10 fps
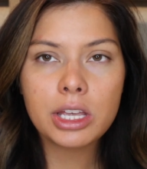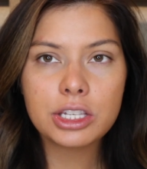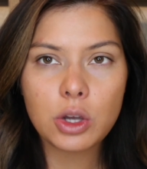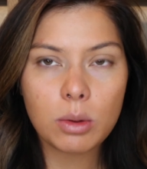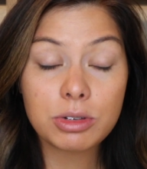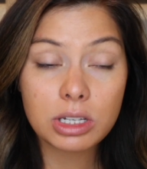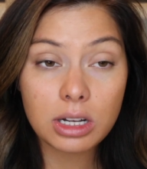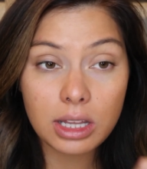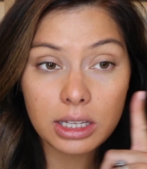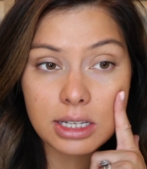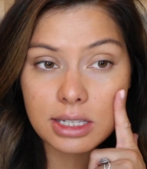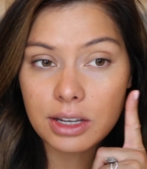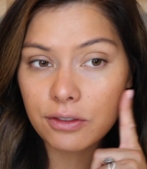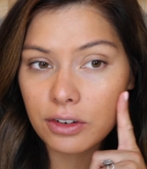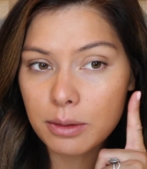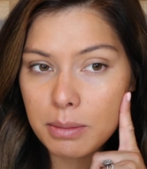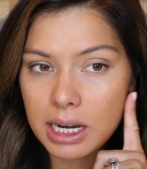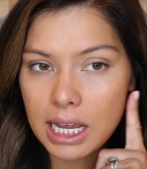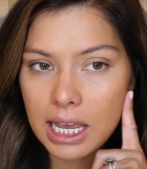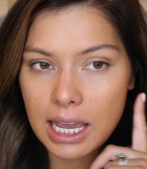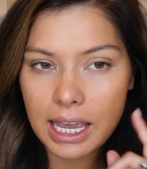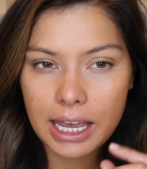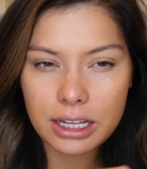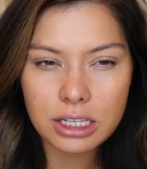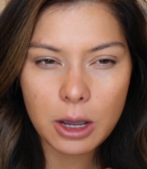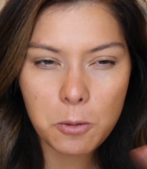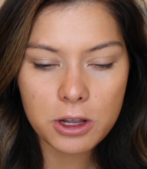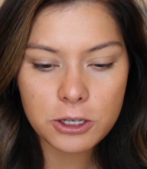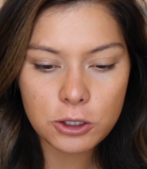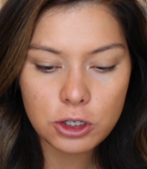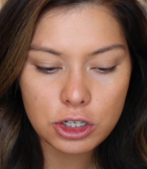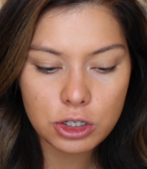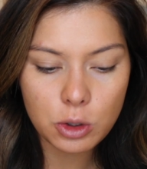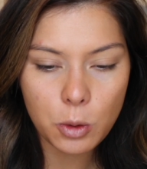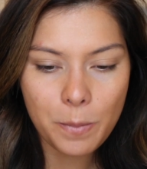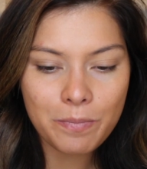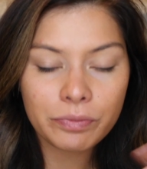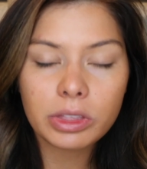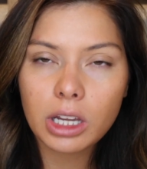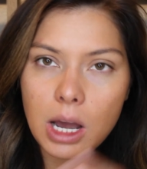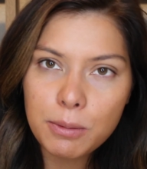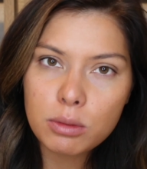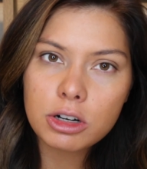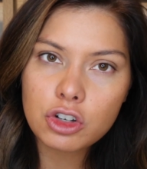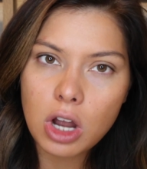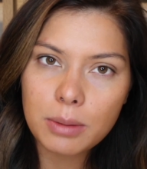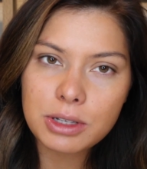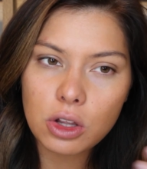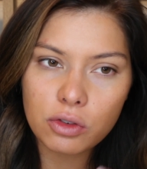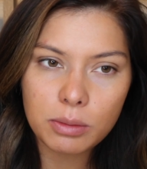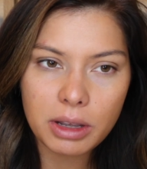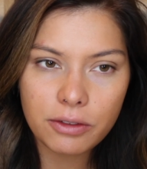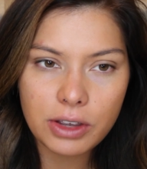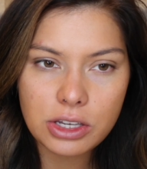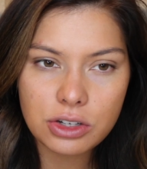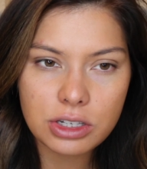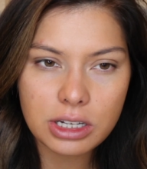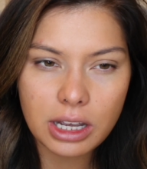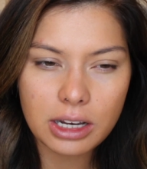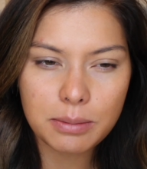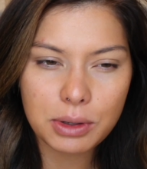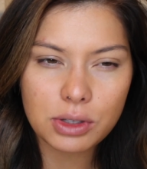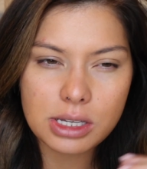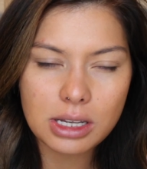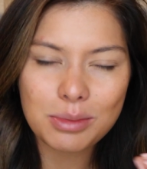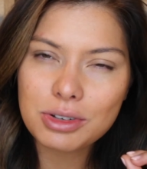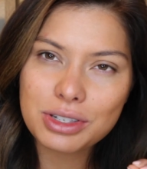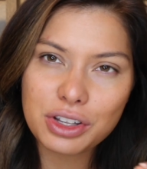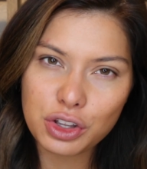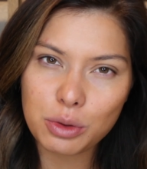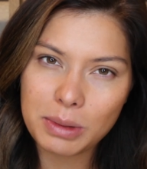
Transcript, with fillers: So I'm just gonna let this sit for a minute and I want to just do a couple more drops all over my face just to kind of build this up just a little